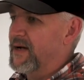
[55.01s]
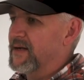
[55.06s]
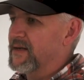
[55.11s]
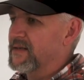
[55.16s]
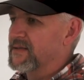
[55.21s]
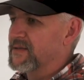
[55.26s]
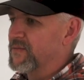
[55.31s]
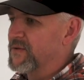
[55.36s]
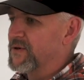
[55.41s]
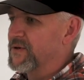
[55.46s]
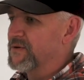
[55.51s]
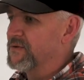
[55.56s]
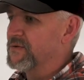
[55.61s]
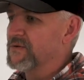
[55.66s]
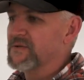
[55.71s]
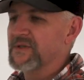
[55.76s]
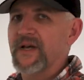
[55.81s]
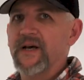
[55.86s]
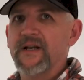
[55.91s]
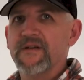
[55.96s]
someone
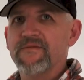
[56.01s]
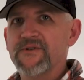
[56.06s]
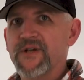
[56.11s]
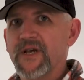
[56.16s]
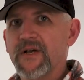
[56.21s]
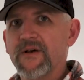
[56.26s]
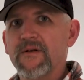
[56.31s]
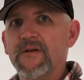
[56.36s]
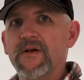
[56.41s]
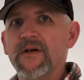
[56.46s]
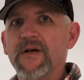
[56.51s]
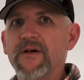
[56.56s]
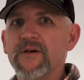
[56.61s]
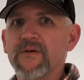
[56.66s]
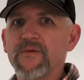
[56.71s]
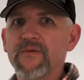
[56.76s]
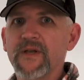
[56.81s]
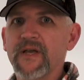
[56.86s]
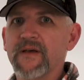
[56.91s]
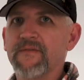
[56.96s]
who's out of jail,
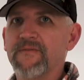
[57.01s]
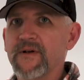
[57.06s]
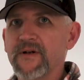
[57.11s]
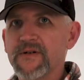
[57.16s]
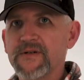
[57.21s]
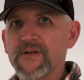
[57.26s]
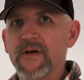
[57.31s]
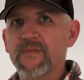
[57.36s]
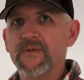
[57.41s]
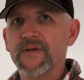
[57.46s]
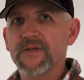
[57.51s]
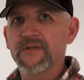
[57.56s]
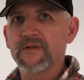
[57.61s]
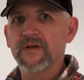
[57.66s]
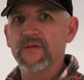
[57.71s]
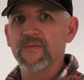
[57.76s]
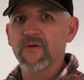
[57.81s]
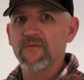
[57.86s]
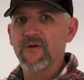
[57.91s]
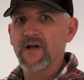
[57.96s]
who can't find a job because of a
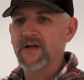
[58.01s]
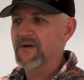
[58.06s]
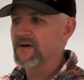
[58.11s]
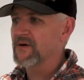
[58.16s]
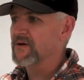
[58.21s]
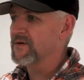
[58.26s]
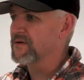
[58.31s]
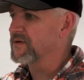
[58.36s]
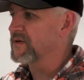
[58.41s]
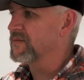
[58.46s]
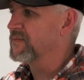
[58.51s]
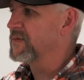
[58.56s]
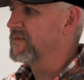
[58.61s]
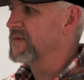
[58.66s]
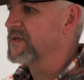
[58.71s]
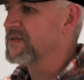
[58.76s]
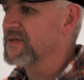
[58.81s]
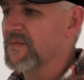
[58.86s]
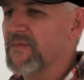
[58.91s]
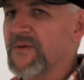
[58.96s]
criminal record. It could
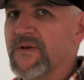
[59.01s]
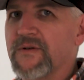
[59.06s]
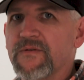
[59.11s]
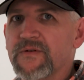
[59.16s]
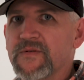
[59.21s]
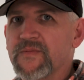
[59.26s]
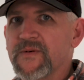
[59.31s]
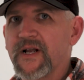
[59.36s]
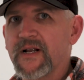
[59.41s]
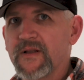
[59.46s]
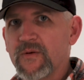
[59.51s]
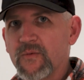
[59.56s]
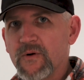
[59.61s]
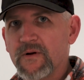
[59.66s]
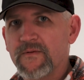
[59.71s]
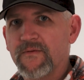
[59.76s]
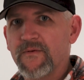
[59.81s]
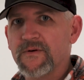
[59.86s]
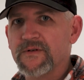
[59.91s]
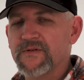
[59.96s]
mean someone who's been out of the
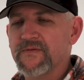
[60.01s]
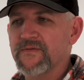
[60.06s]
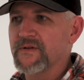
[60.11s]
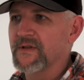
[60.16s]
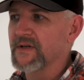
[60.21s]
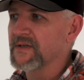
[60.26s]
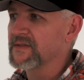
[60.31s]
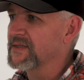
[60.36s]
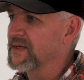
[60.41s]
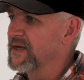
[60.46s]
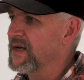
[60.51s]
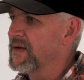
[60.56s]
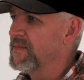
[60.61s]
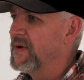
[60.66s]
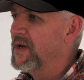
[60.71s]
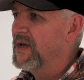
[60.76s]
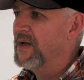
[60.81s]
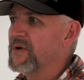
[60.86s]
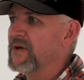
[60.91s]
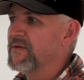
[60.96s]
workforce for a long time.
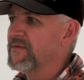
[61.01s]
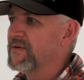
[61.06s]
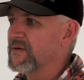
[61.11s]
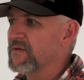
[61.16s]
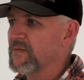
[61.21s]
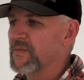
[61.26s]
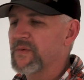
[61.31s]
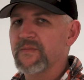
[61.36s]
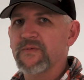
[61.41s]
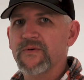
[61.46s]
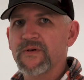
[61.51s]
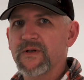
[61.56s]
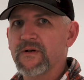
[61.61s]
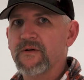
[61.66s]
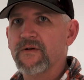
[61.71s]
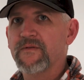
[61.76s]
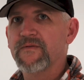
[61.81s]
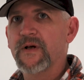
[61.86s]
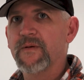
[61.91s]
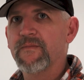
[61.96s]
We have a number of people here
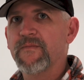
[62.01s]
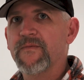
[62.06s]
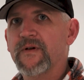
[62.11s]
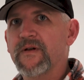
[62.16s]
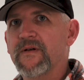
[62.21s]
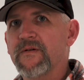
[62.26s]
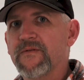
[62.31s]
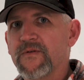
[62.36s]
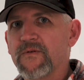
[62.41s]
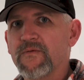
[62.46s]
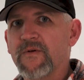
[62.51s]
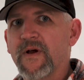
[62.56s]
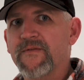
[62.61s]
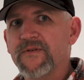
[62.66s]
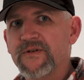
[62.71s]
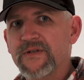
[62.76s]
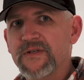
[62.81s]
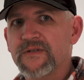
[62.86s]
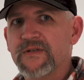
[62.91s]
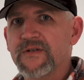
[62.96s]
who have come through
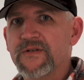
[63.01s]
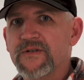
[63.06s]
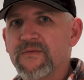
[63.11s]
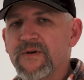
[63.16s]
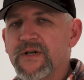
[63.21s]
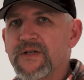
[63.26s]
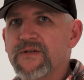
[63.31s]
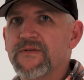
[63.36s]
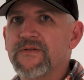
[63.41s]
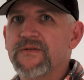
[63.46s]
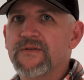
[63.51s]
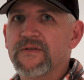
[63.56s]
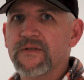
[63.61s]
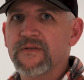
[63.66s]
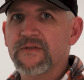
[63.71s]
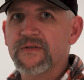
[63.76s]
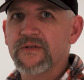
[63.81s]
refugee situations. And